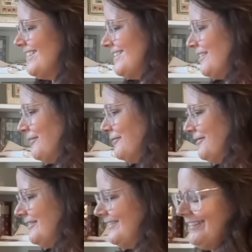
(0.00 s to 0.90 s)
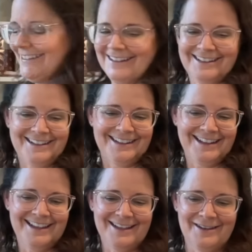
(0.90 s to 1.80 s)
So
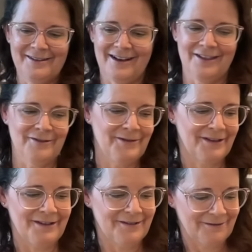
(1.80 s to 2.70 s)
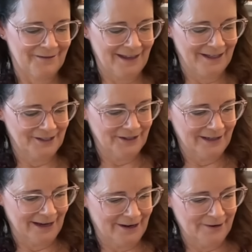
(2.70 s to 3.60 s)
all of the things are in
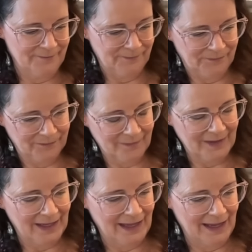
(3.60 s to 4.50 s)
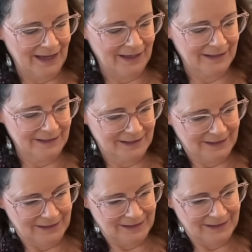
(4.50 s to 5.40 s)
there. And
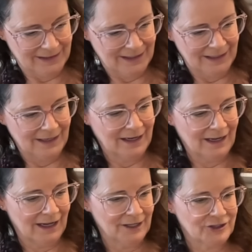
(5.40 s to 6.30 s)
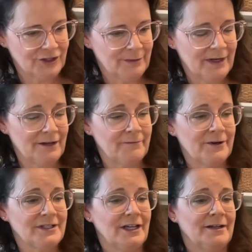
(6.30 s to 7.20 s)
I'll show you what I've
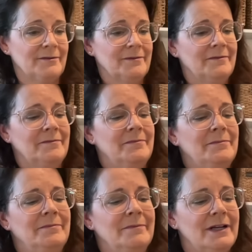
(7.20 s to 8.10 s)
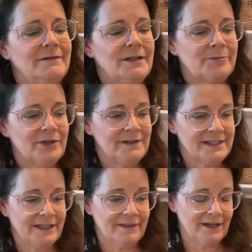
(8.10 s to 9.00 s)
worked on, what I've done
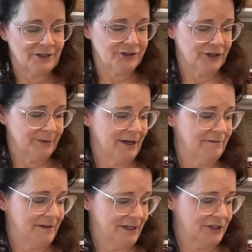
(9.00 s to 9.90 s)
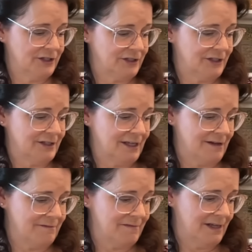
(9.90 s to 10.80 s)
previously, and then I'll show you what I finished
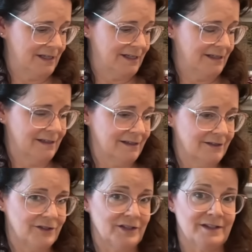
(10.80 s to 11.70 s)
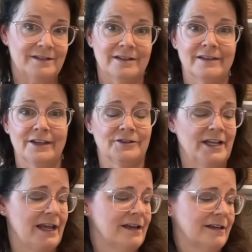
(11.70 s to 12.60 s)
in just the other
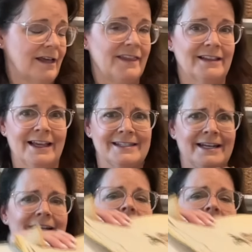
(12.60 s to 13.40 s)
day. I think last night